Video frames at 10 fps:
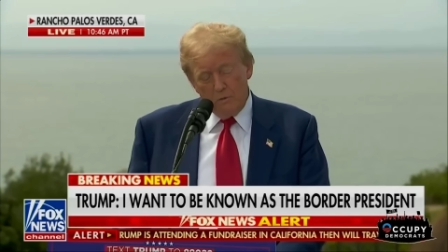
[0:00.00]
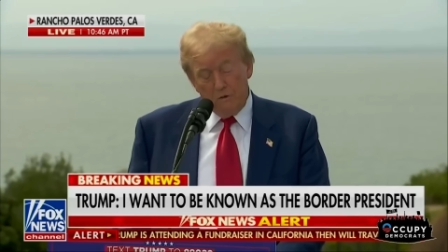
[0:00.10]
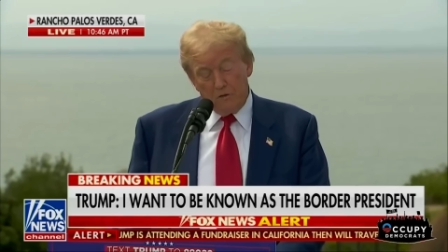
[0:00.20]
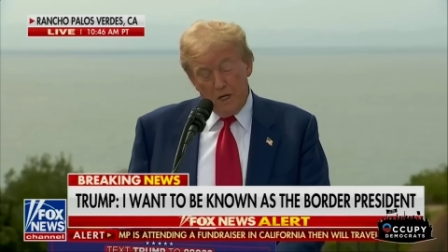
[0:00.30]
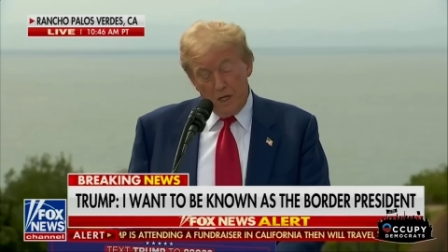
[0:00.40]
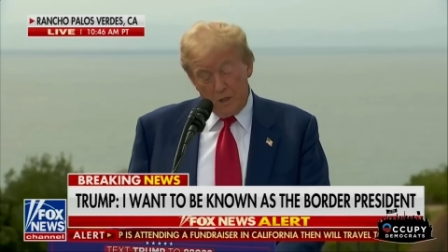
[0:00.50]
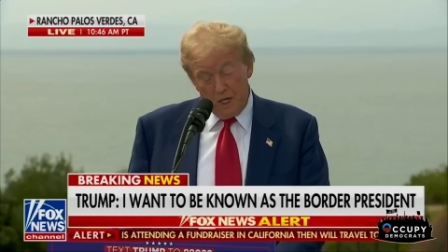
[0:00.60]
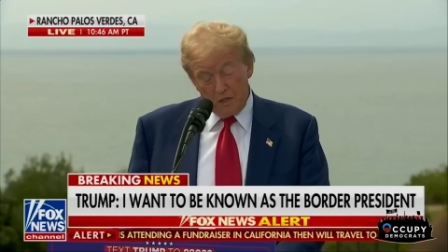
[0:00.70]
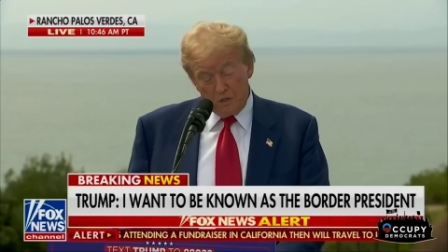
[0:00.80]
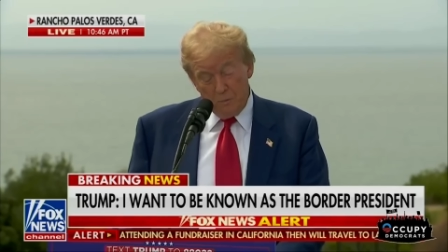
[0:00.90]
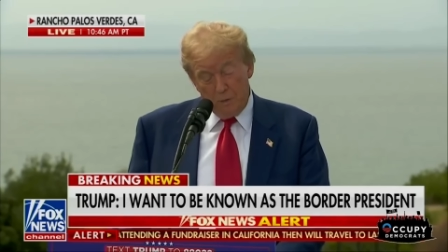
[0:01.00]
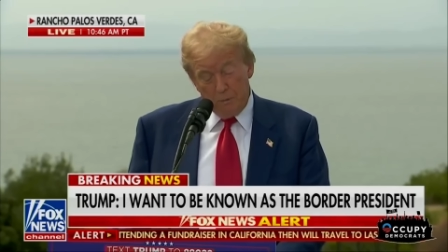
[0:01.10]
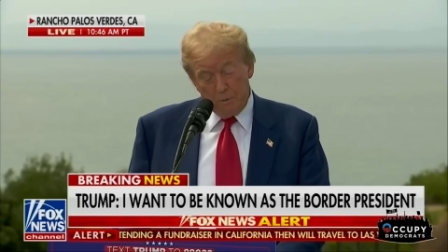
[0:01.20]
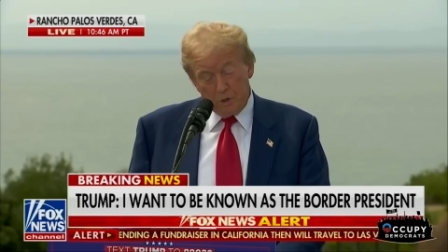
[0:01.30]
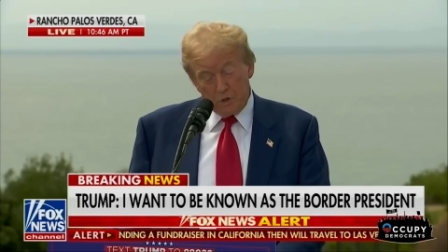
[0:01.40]
58,000
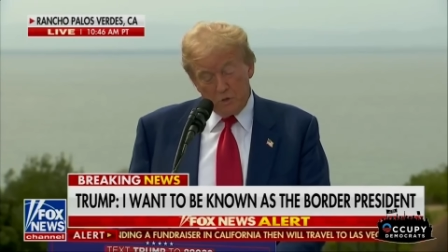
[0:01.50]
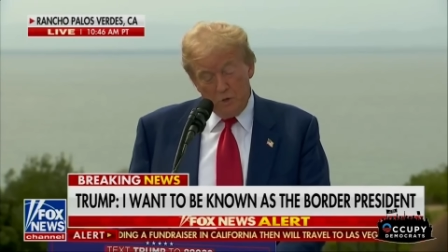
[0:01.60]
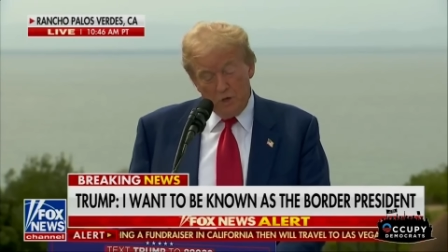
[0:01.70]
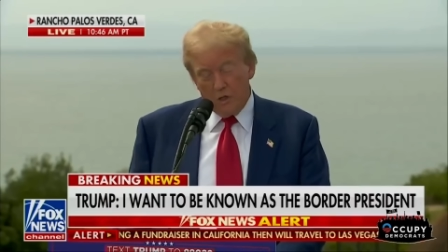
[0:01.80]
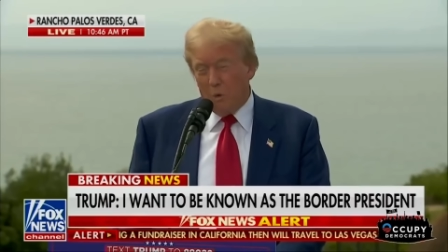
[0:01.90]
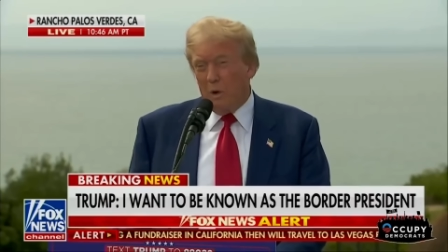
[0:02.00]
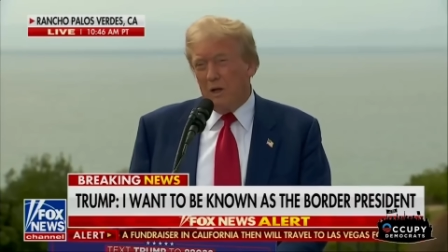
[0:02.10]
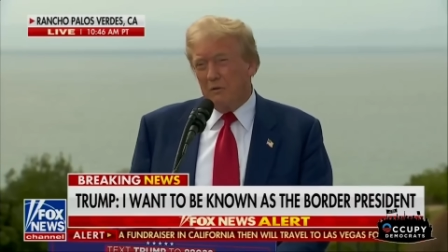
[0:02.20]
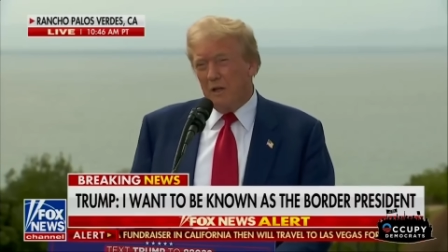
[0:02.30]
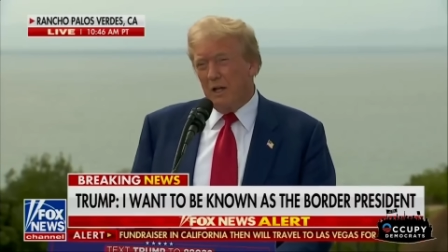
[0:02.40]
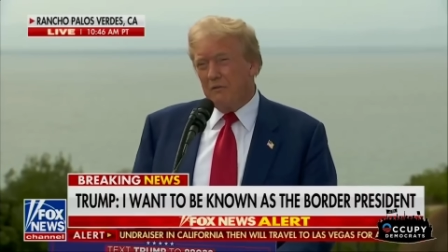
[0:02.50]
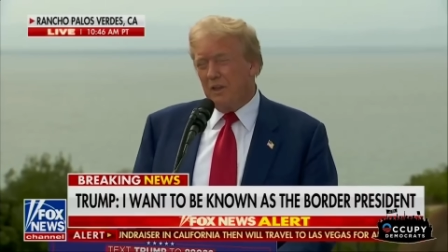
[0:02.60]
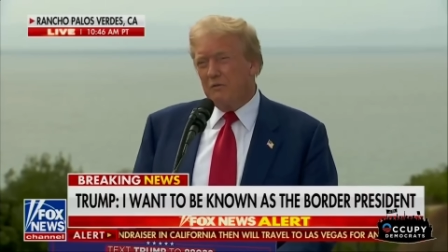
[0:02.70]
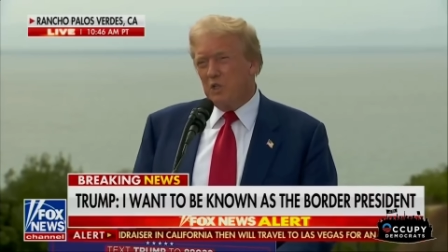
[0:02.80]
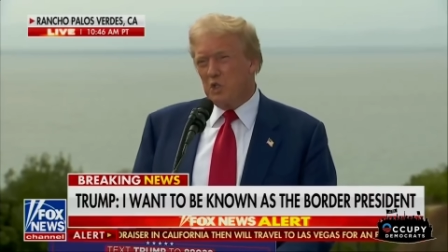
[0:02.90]
people, destroying their way of
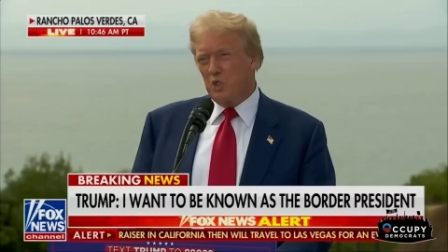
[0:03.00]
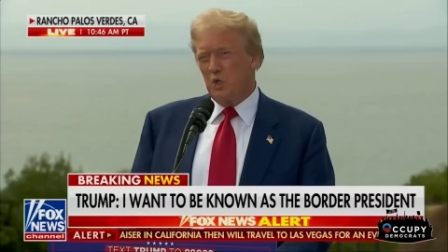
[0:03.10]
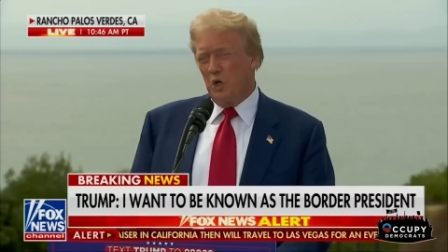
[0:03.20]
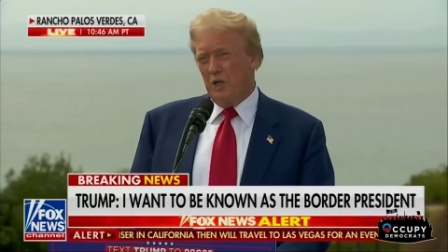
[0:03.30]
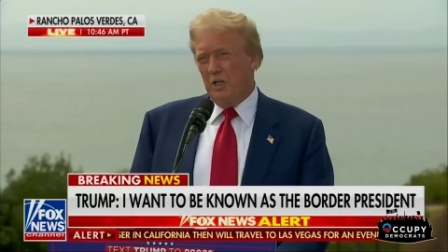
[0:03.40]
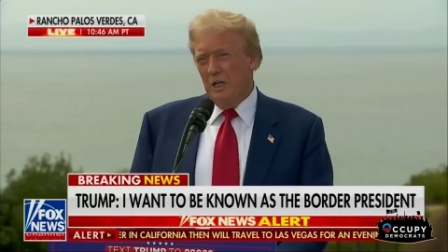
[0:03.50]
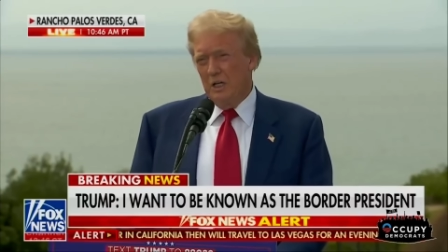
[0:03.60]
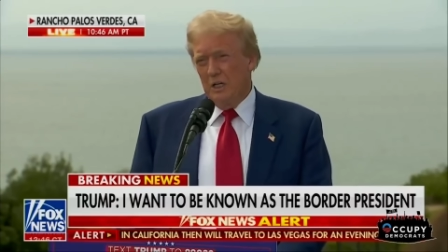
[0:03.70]
life. They've destroyed